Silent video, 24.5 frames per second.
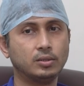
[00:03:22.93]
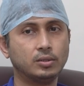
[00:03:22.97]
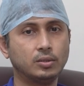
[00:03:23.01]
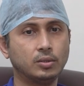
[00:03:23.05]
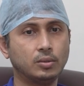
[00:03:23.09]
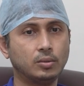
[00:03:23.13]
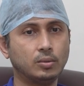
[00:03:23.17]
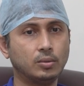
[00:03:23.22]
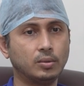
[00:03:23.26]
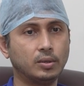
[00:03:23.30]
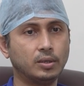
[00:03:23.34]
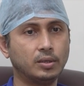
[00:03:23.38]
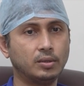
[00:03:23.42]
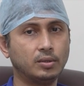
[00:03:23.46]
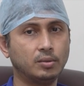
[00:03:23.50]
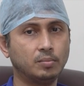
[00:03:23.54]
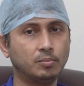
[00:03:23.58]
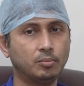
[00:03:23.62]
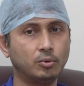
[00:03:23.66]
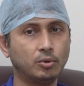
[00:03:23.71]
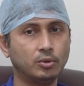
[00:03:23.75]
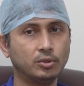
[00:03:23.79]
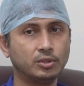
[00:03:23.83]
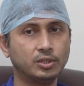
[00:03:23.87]
So in the
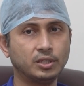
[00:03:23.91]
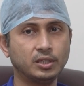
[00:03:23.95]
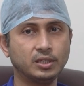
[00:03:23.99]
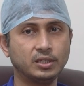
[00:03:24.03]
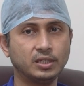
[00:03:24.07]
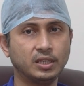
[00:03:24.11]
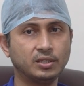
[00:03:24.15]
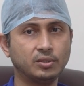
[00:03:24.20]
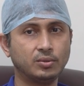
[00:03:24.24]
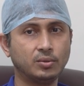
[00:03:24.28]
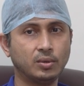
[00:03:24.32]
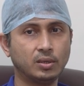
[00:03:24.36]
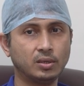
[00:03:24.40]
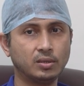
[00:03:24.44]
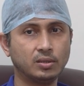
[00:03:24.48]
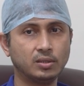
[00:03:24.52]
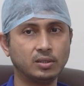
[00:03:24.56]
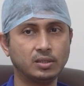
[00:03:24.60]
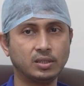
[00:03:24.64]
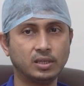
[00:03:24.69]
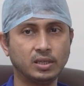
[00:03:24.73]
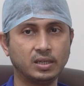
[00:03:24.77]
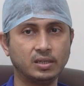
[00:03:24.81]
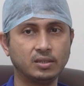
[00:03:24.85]
process, as you
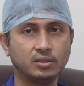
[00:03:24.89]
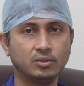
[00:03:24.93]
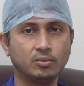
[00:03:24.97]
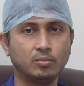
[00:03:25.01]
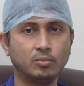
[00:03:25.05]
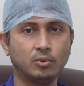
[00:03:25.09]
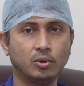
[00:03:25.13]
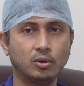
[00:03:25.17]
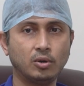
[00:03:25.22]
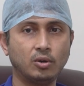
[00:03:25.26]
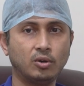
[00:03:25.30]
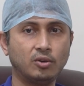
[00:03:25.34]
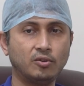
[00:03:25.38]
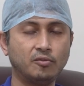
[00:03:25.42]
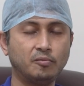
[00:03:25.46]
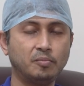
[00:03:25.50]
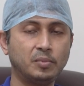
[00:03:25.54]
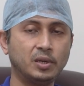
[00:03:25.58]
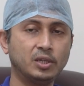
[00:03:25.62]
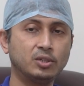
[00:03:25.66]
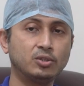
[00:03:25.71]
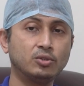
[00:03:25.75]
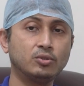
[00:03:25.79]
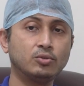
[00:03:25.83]
understand, so a lot
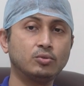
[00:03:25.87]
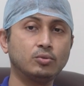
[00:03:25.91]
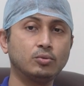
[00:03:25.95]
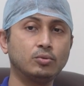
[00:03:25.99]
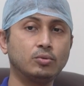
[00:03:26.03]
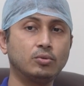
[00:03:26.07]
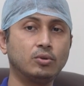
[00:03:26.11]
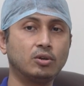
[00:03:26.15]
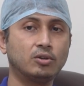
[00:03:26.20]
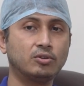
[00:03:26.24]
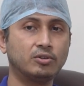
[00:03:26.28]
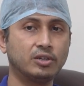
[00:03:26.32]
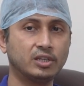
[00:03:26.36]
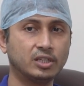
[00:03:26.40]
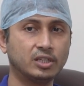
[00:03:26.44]
of patients who do not